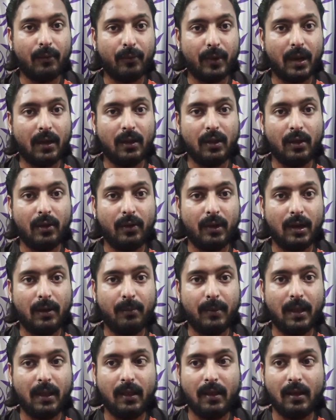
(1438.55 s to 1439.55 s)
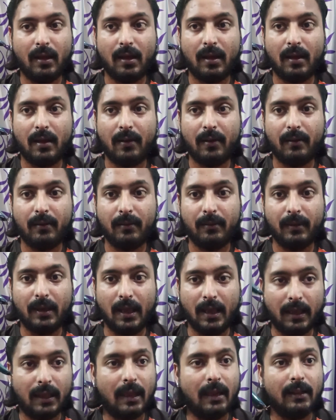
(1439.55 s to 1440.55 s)
When you will be
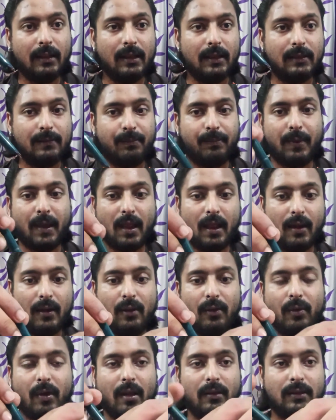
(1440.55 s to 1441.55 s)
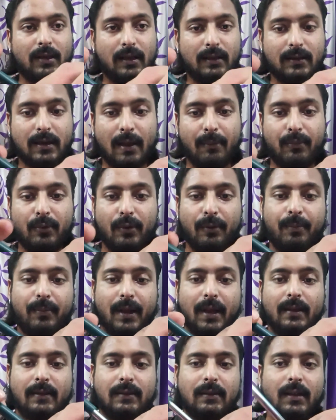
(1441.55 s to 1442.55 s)
inking this pen, you just have to
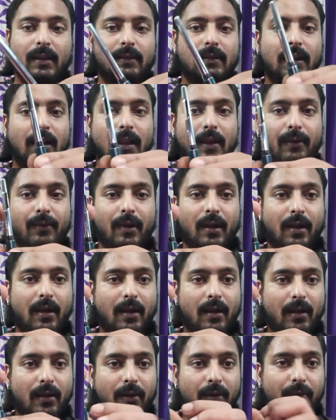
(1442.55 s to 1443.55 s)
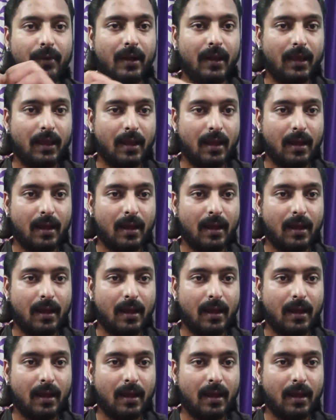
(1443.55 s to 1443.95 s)
press this lever over